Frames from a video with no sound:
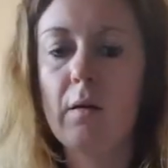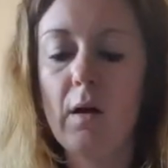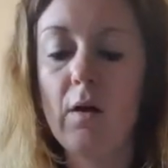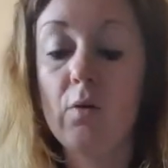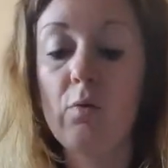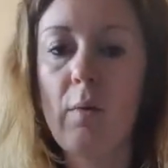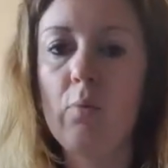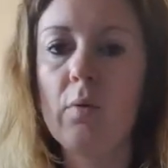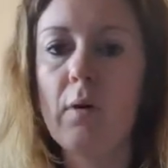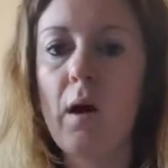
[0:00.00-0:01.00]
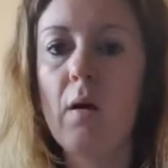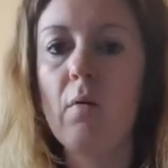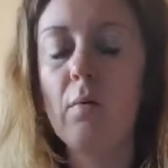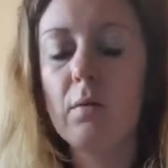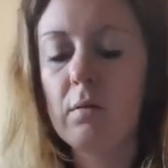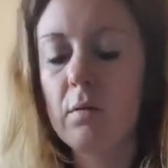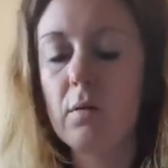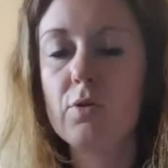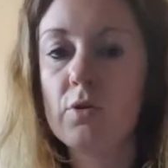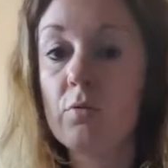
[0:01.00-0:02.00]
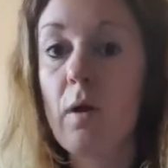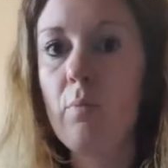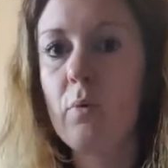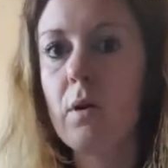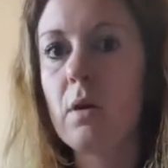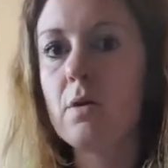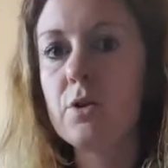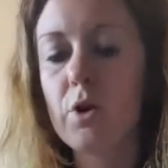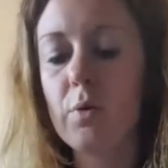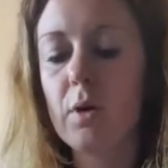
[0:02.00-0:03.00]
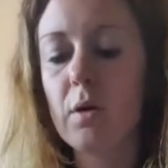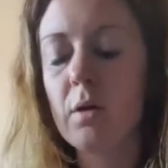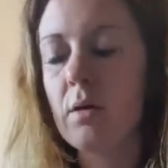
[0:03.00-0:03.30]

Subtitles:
I'll grab one now. Just grab one and I'll show you,